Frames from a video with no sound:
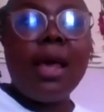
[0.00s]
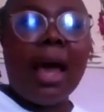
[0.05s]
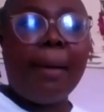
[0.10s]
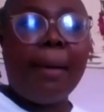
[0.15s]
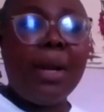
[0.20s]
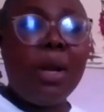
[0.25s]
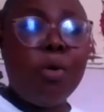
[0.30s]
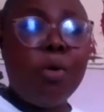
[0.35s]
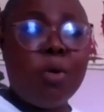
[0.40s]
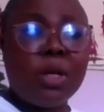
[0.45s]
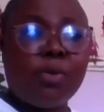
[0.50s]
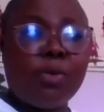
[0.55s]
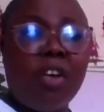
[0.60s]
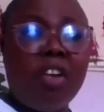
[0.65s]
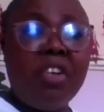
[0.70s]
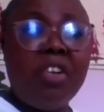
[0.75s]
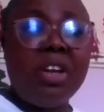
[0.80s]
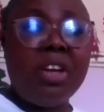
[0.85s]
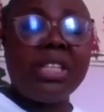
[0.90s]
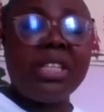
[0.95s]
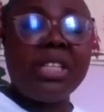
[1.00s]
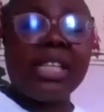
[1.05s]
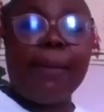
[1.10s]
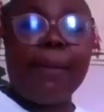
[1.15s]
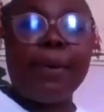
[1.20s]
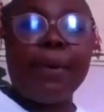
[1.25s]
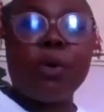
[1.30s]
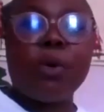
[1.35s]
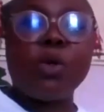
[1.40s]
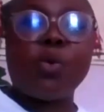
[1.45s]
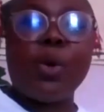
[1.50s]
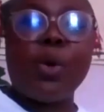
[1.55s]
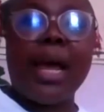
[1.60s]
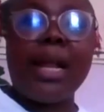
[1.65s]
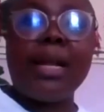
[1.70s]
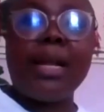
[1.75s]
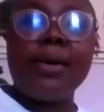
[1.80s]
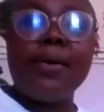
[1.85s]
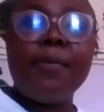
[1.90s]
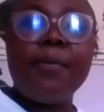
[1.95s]
I mean, it was very sad because we
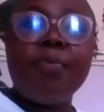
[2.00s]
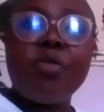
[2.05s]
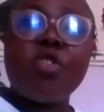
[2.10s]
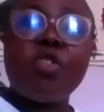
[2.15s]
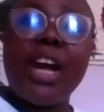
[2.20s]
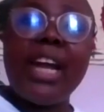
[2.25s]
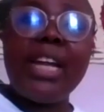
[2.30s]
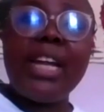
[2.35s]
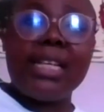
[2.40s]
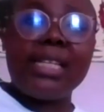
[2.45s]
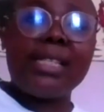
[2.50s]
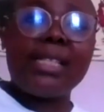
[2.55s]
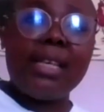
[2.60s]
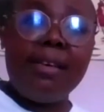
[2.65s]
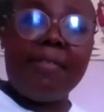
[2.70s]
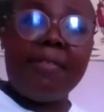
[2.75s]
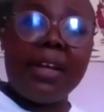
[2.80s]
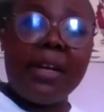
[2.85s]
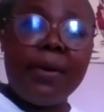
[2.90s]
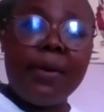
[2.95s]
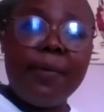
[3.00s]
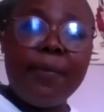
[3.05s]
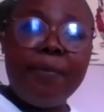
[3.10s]
had traders even,